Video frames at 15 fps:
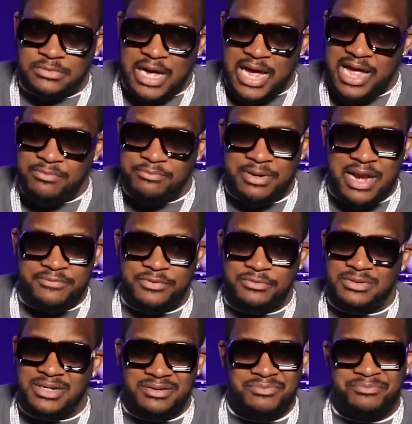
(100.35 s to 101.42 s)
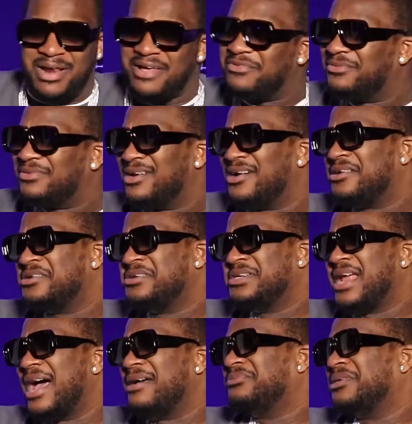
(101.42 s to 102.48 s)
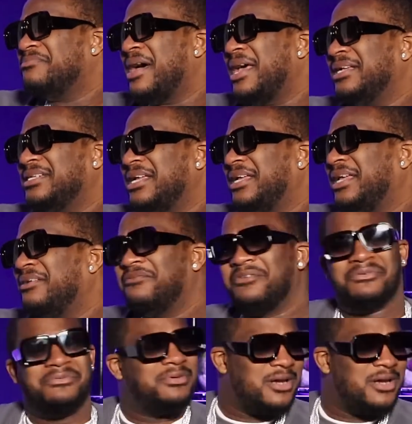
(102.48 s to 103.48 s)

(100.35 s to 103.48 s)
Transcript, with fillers: I hate black folk. Black folk love to adopt somebody that they kinfolk.